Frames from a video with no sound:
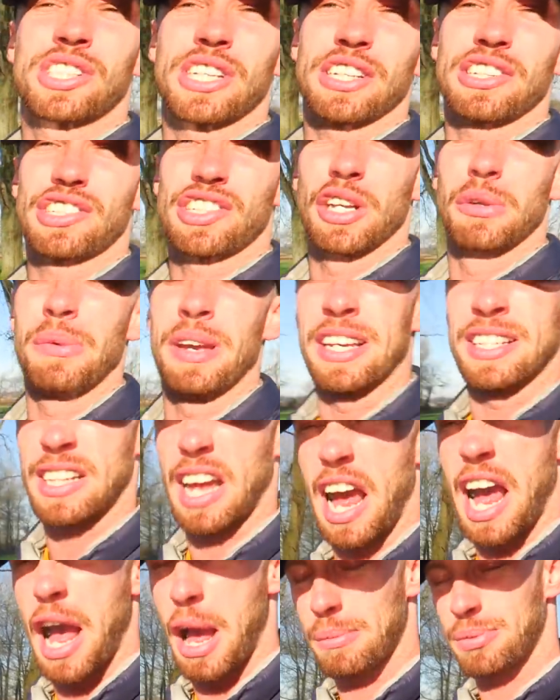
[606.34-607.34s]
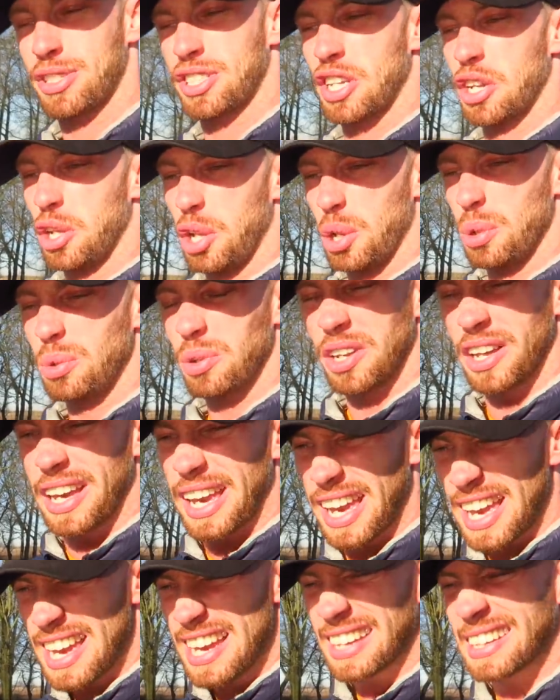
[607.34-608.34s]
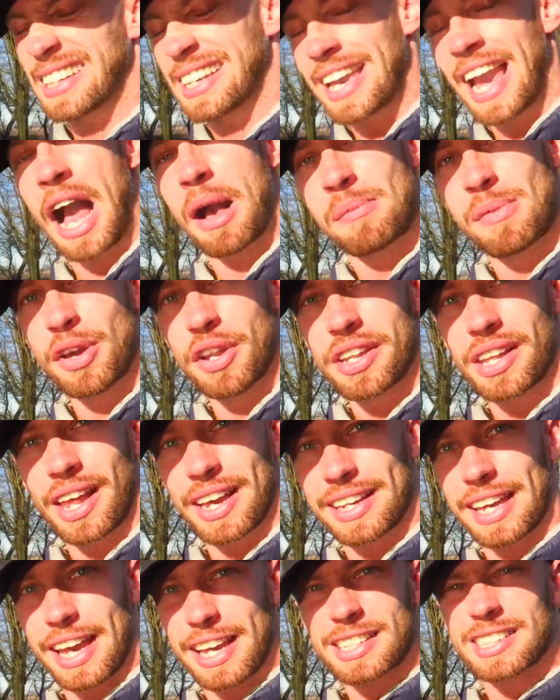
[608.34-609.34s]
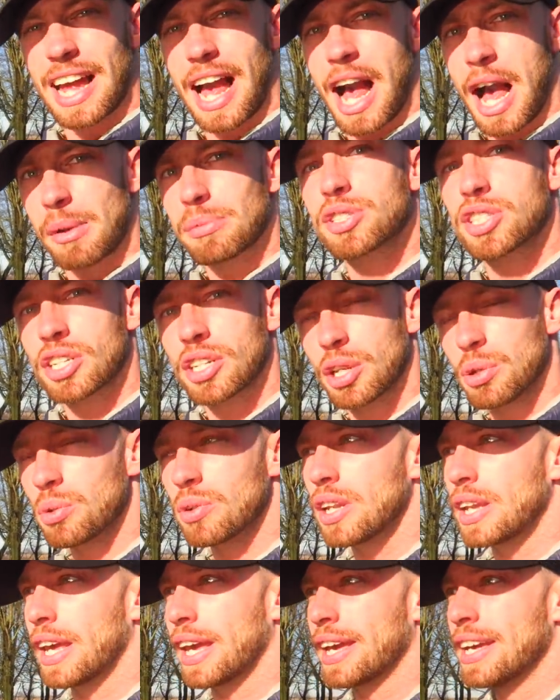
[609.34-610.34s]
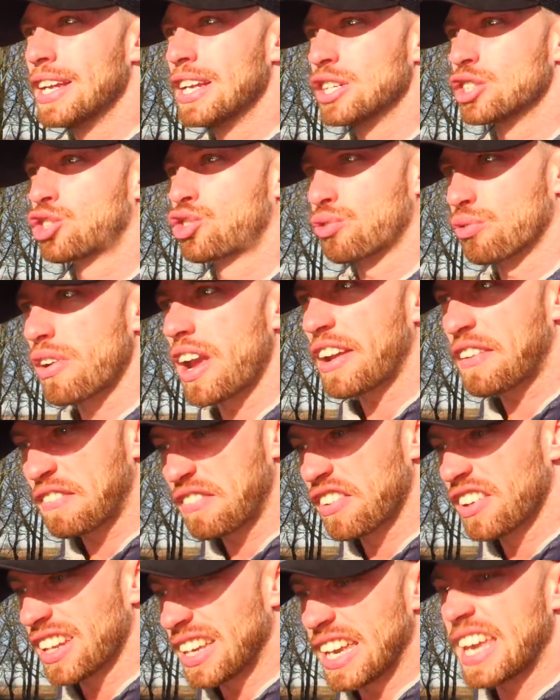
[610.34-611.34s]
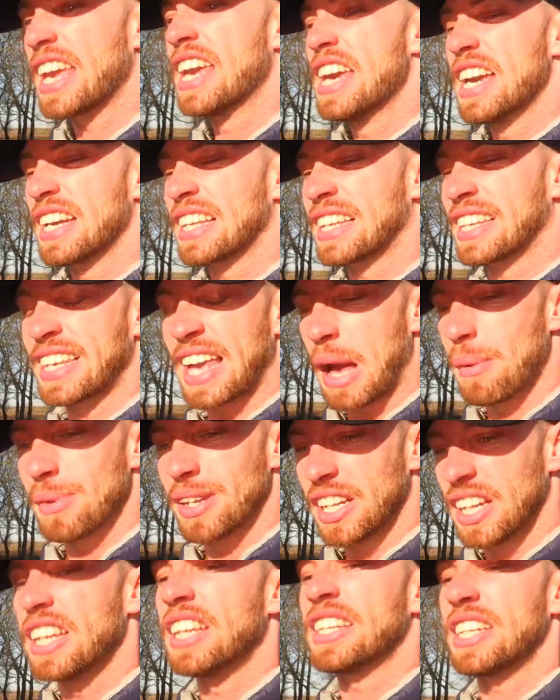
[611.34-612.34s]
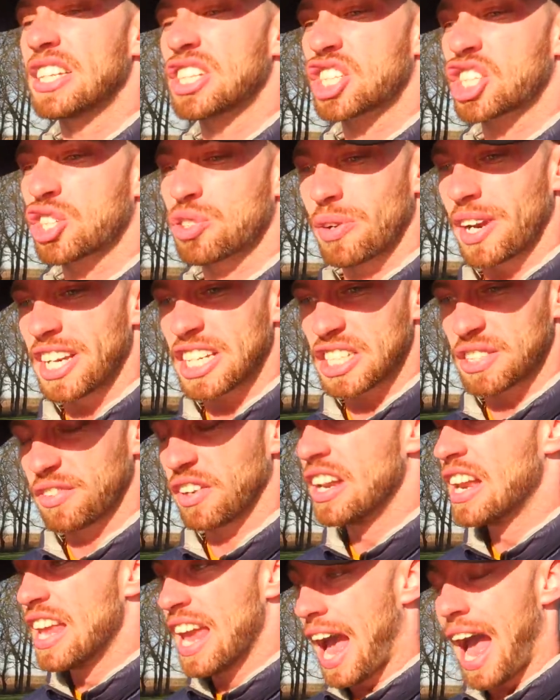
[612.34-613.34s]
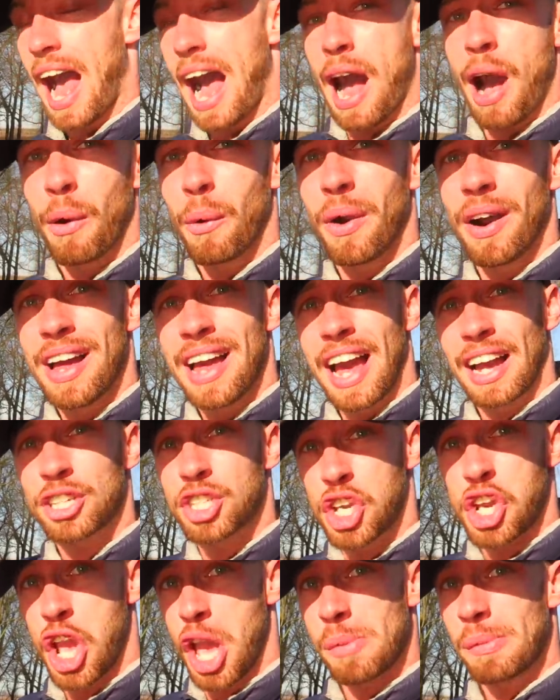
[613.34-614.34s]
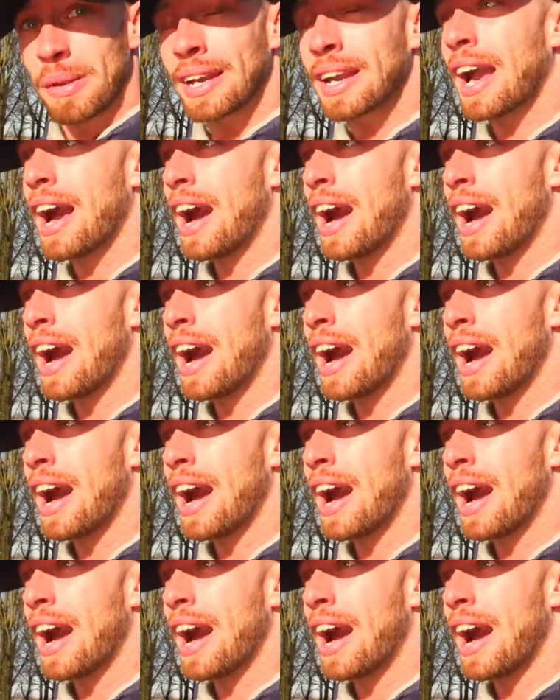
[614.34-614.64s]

system is absolutely gammon. Like it's absolutely dreadfully, gammonly disgraceful. How a German